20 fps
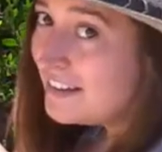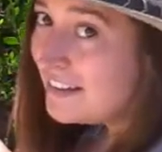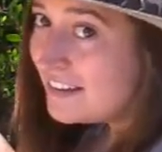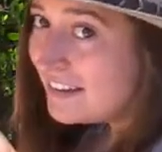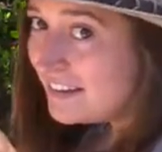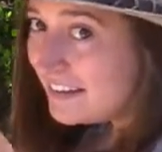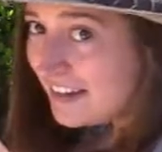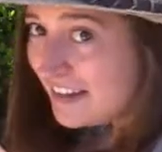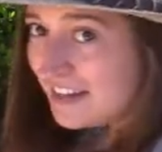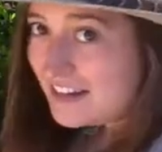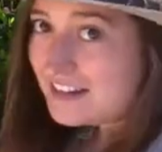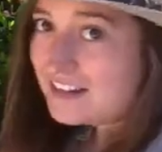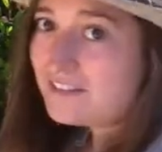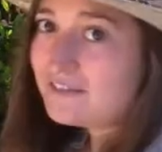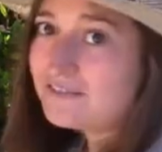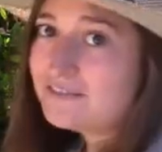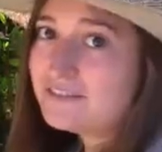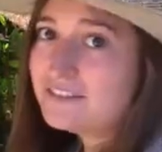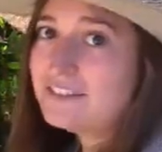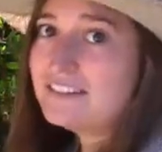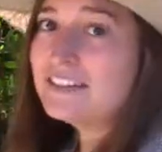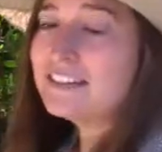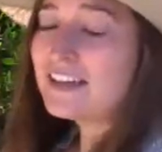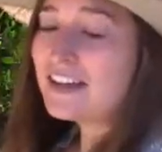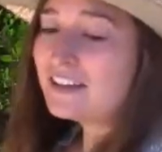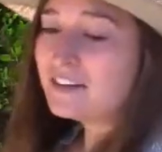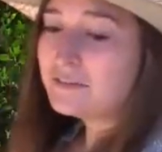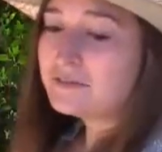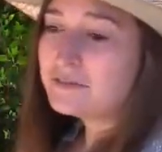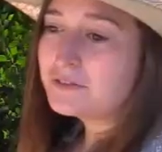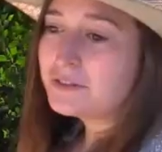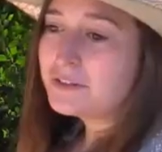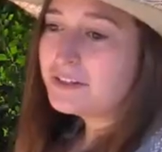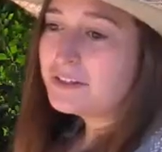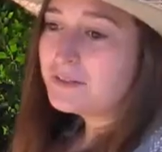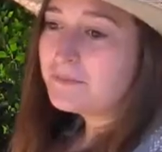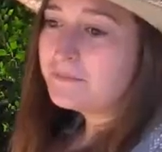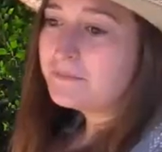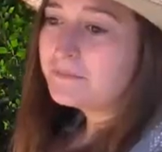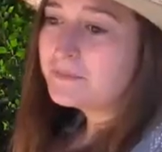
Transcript: native to California.